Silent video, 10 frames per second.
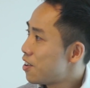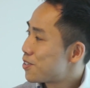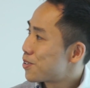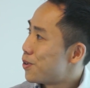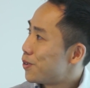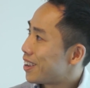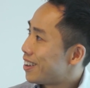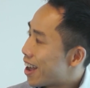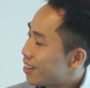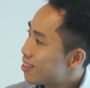So
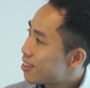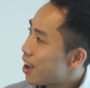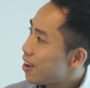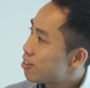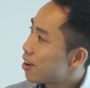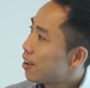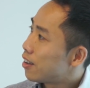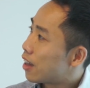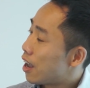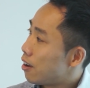at this stage,
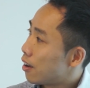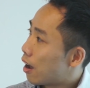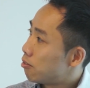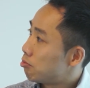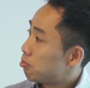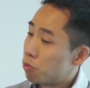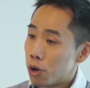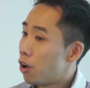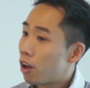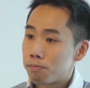they were
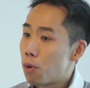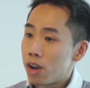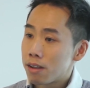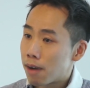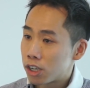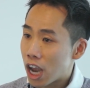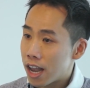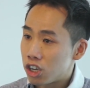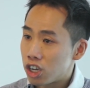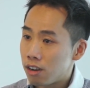not burning much
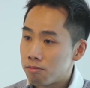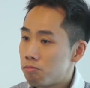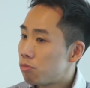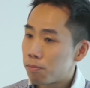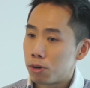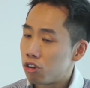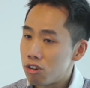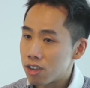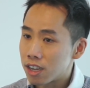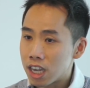energy, not
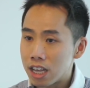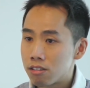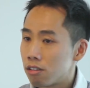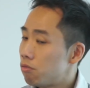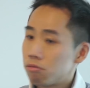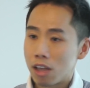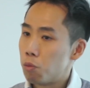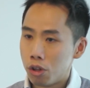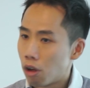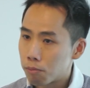producing heat. They
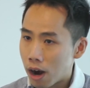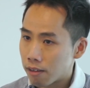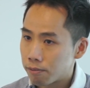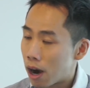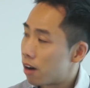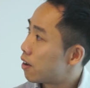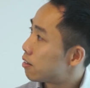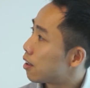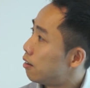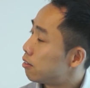were not brown
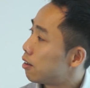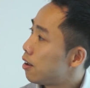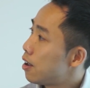fat cells.